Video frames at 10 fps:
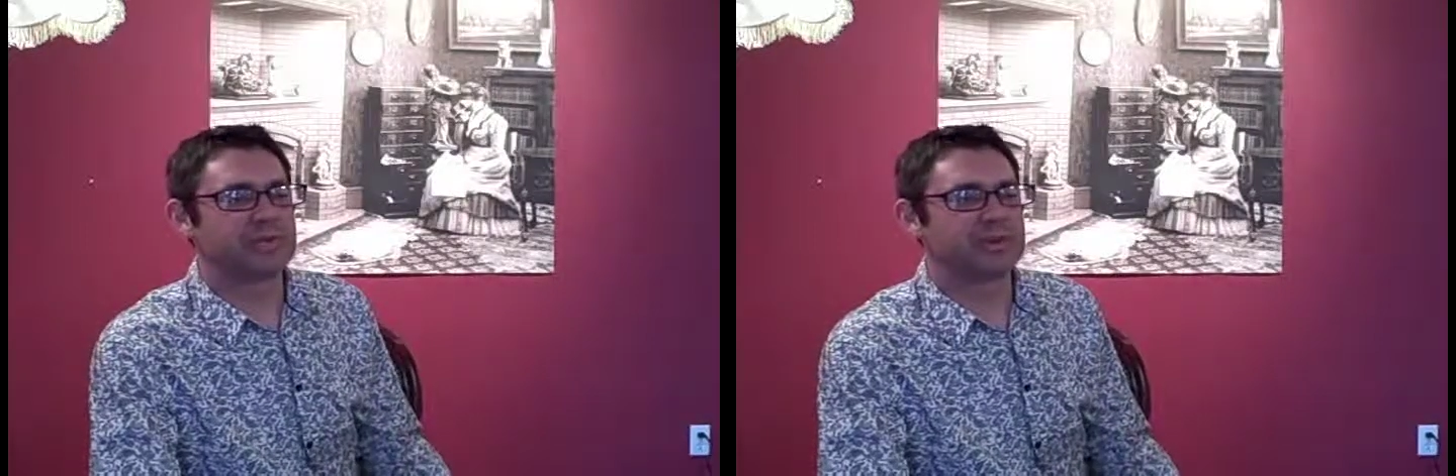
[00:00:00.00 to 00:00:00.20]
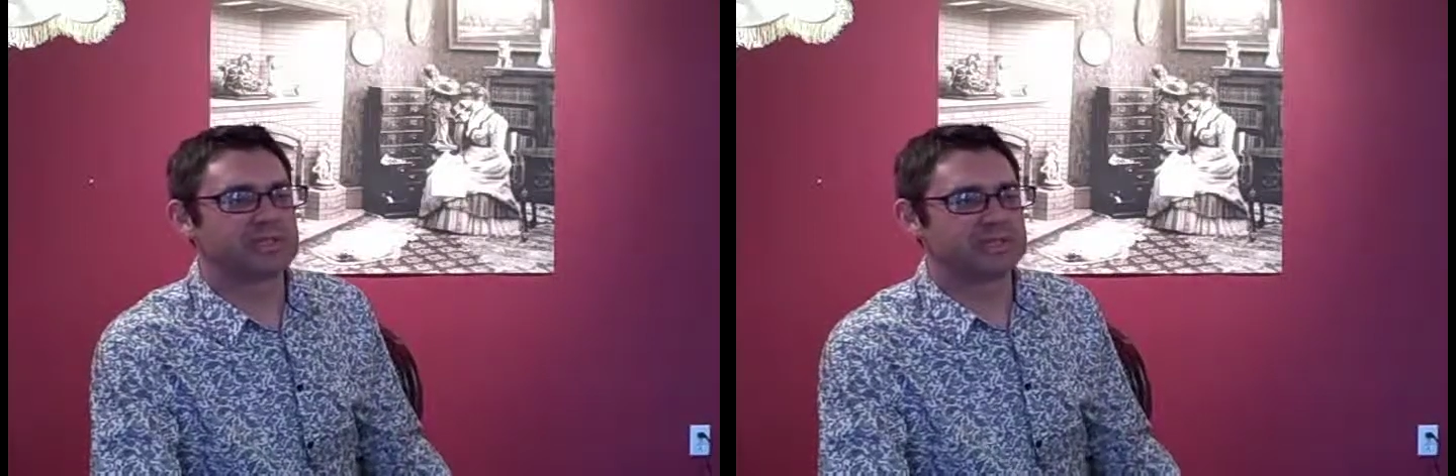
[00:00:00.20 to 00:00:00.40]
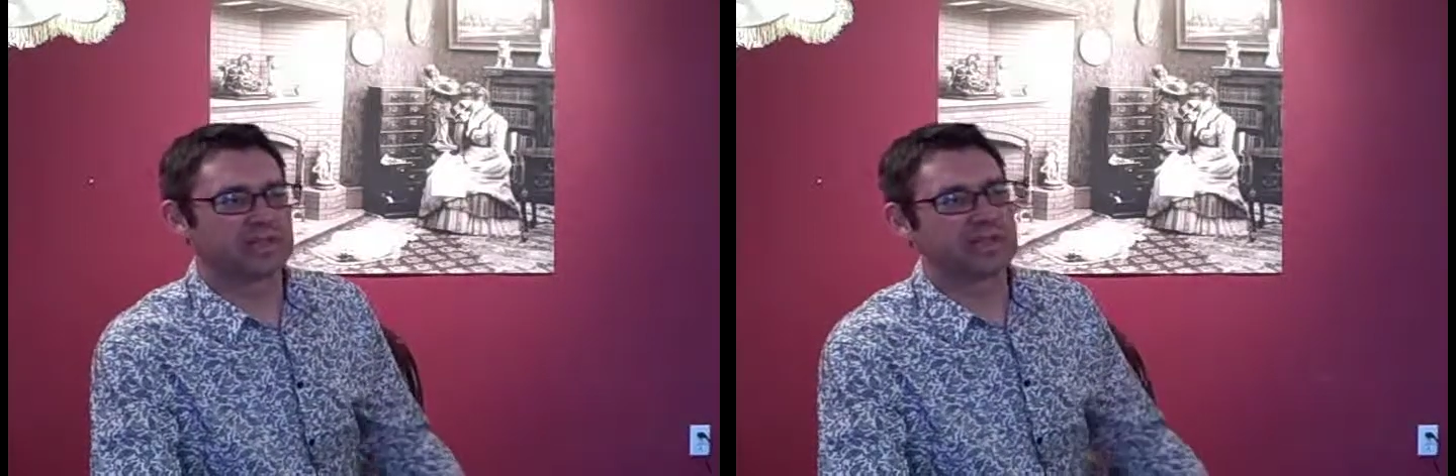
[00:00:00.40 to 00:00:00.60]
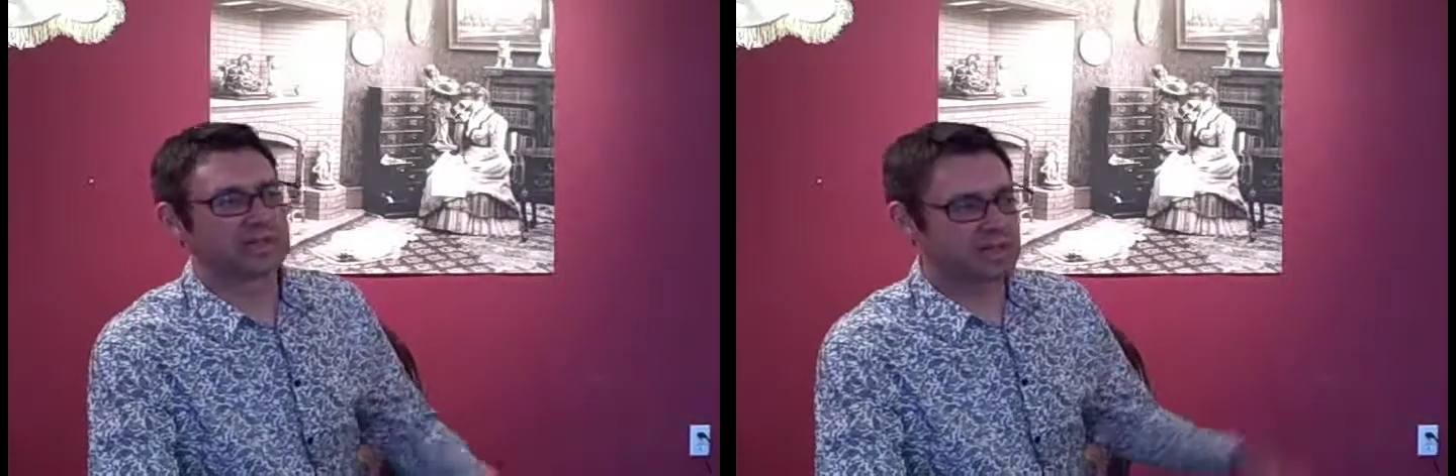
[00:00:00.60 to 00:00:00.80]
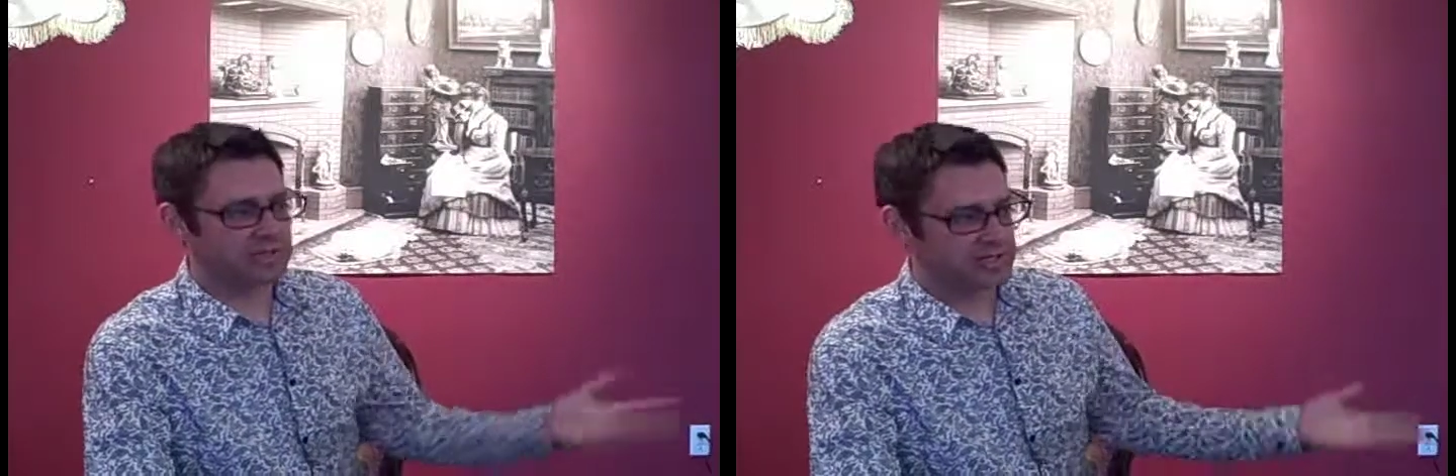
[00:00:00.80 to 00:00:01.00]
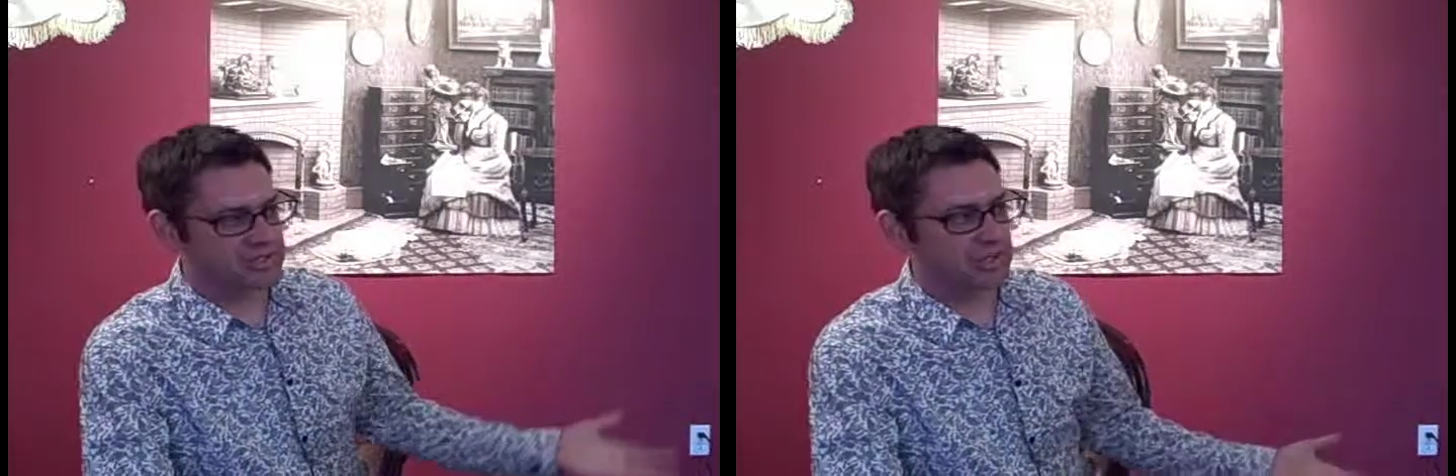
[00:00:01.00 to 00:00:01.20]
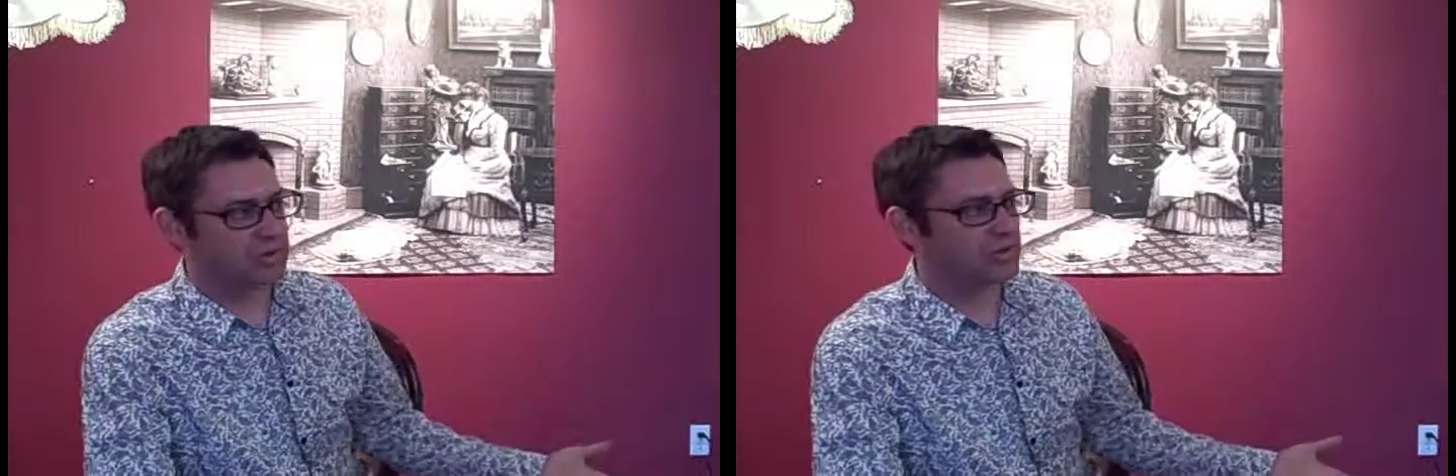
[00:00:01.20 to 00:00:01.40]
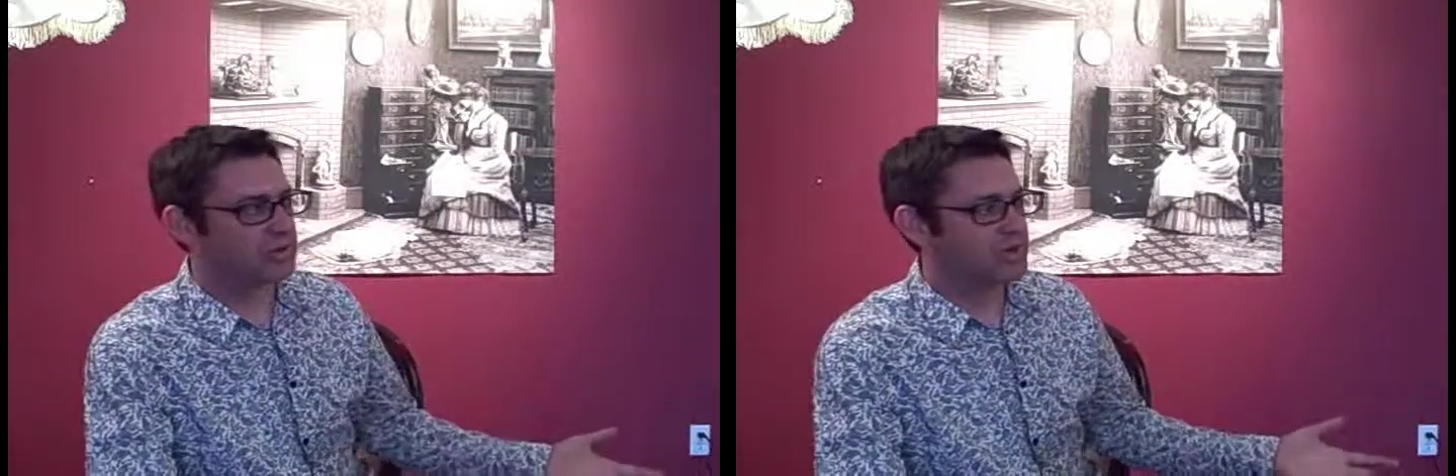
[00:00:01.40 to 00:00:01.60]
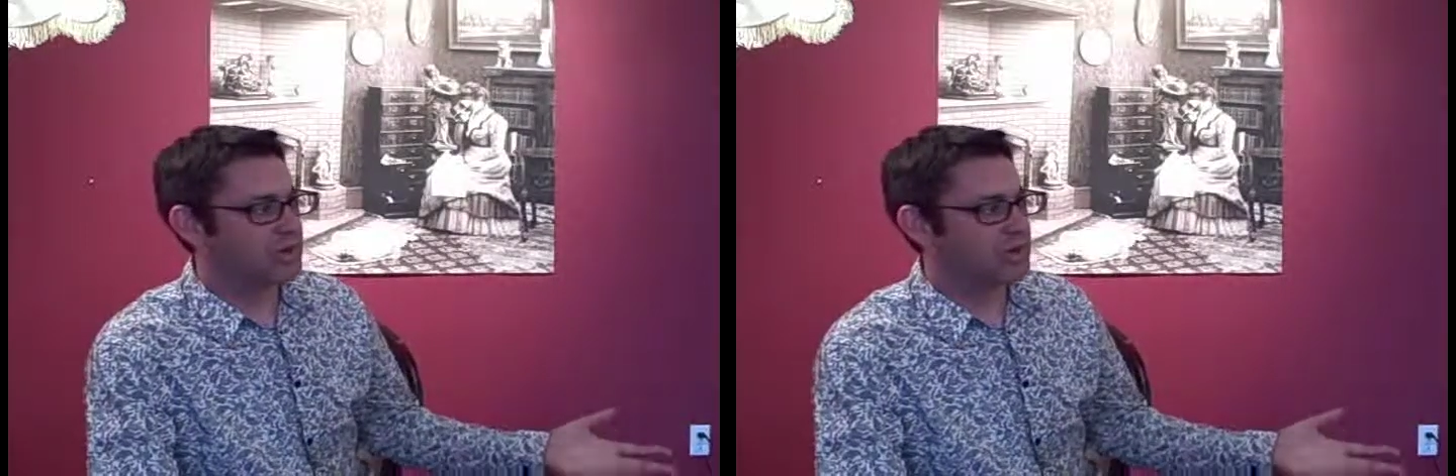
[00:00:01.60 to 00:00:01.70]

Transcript: years, and then I got a show